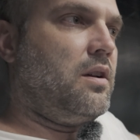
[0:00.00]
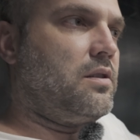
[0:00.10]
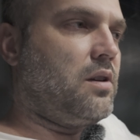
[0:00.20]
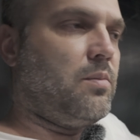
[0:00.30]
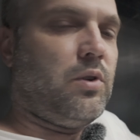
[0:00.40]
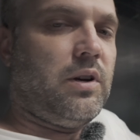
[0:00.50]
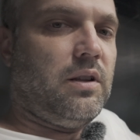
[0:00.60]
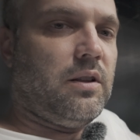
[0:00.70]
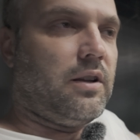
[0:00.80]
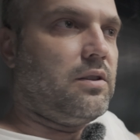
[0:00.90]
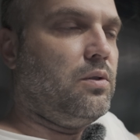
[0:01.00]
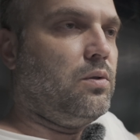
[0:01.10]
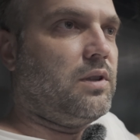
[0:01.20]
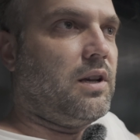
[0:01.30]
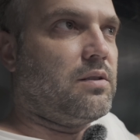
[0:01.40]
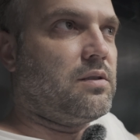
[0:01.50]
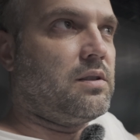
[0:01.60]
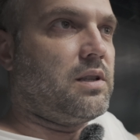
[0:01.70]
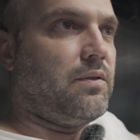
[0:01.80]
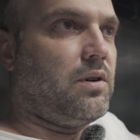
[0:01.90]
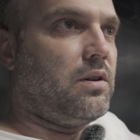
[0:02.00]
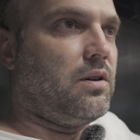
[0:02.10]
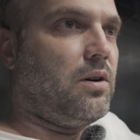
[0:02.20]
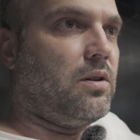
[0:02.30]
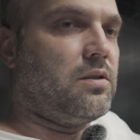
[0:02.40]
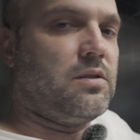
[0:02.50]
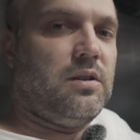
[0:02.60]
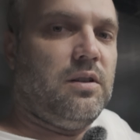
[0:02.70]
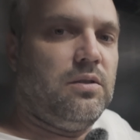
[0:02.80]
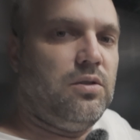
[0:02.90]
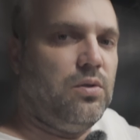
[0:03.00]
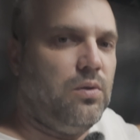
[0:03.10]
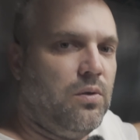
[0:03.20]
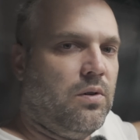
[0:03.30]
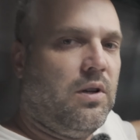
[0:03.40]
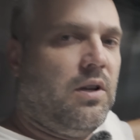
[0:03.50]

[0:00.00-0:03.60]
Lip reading: So I'm already like $2,700 into